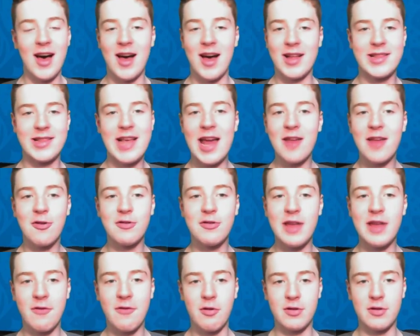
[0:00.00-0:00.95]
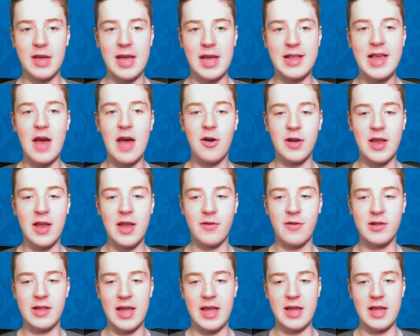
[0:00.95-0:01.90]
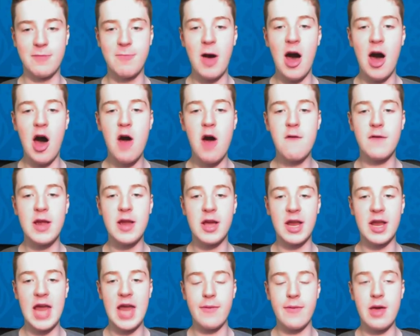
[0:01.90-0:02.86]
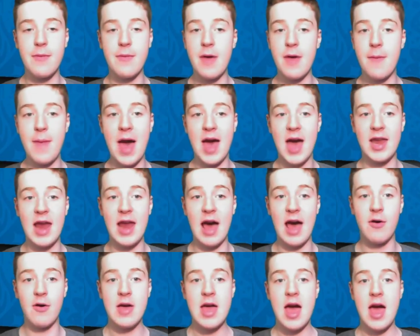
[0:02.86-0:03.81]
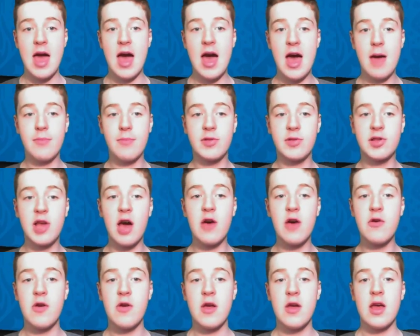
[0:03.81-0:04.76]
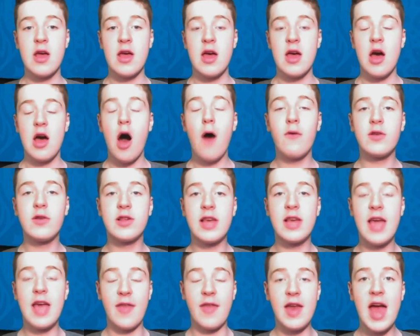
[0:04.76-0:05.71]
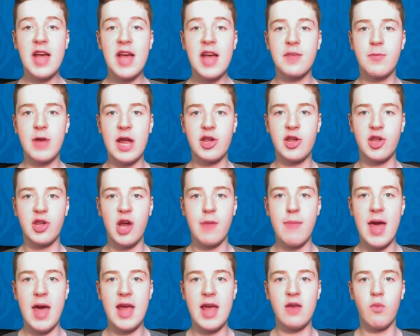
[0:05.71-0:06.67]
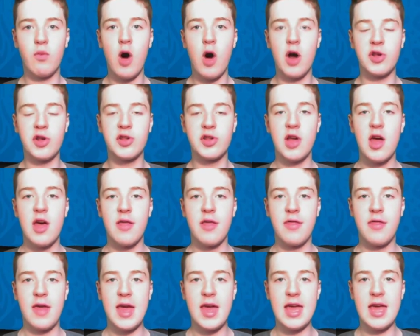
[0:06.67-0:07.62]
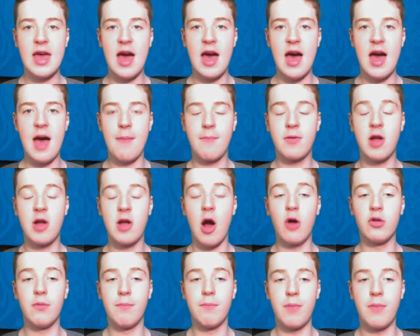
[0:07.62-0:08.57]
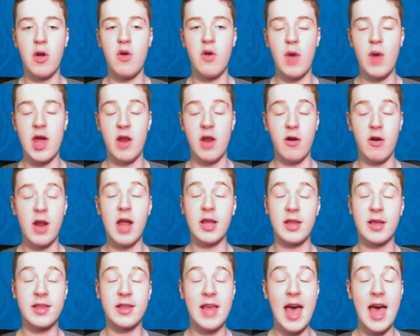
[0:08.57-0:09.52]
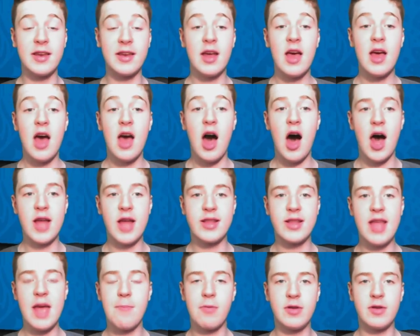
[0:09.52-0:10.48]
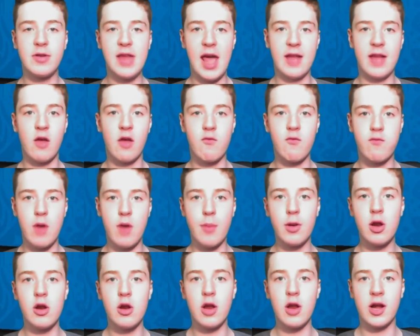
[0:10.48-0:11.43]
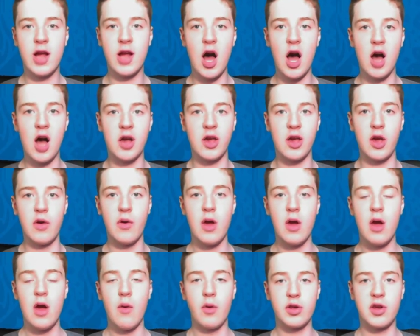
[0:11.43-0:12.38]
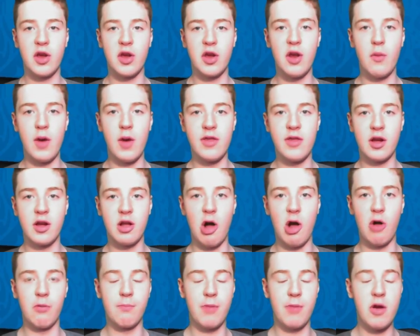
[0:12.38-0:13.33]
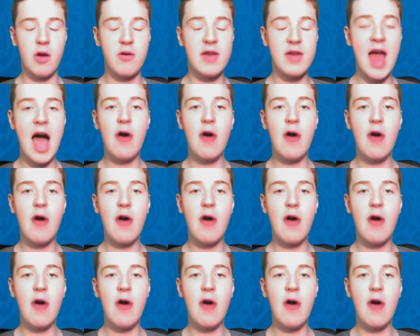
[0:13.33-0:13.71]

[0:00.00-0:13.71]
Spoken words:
technical difficulties, but hopefully you can hear me a bit better now. So obviously, yeah, the next prediction I made was the Golden Boot winner, and as I said, I did predict that Romelu Lukaku was going to win the Golden Boot. Now,